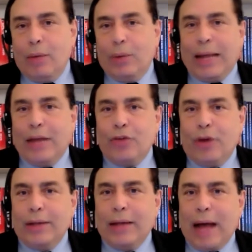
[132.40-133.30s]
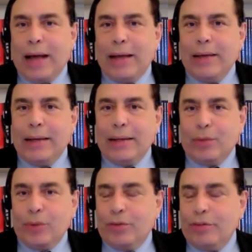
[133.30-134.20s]
when I joined the IAEA,
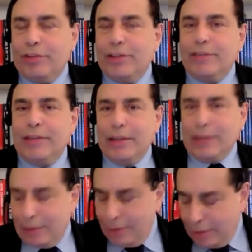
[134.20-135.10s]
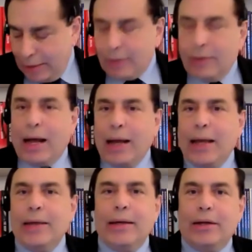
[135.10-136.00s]
that was the first thing that the then
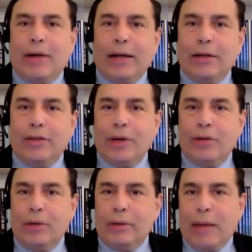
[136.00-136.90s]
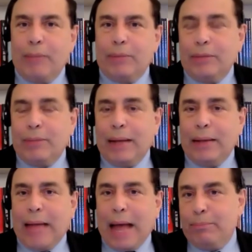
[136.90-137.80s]
IAEA Director General dumped in my
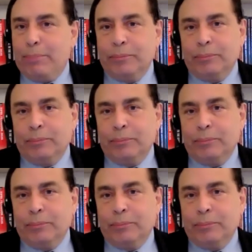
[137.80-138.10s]
lap.